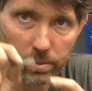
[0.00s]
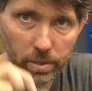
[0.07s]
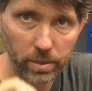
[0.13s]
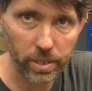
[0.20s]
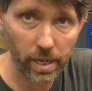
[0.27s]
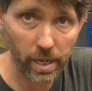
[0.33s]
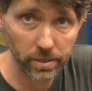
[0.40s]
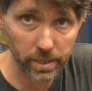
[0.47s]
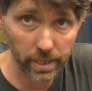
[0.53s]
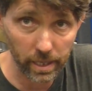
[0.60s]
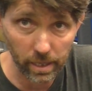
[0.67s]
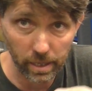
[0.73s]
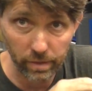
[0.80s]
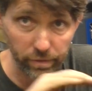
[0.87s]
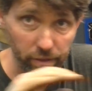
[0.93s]
there was a chance of
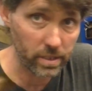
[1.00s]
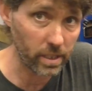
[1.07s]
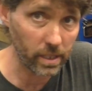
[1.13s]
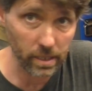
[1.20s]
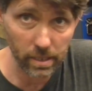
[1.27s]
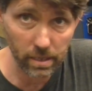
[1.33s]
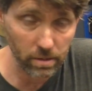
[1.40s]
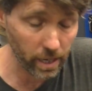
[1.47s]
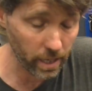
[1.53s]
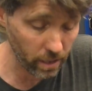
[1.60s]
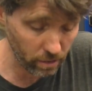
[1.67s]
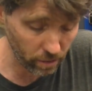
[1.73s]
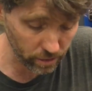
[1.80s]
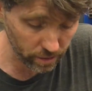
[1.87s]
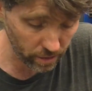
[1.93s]
getting like a fatigue crack
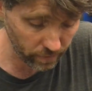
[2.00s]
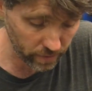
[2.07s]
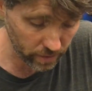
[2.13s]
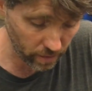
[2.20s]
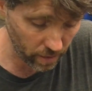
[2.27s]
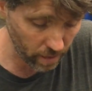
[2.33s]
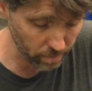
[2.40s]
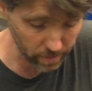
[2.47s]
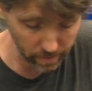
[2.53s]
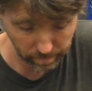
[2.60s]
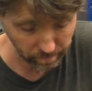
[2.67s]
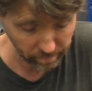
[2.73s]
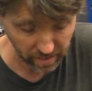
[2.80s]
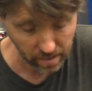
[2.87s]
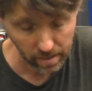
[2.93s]
across it over time,
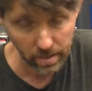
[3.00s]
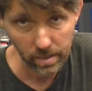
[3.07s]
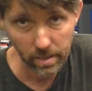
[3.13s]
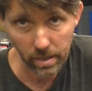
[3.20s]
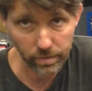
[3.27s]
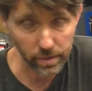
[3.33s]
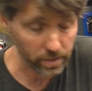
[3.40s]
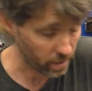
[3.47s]
but I've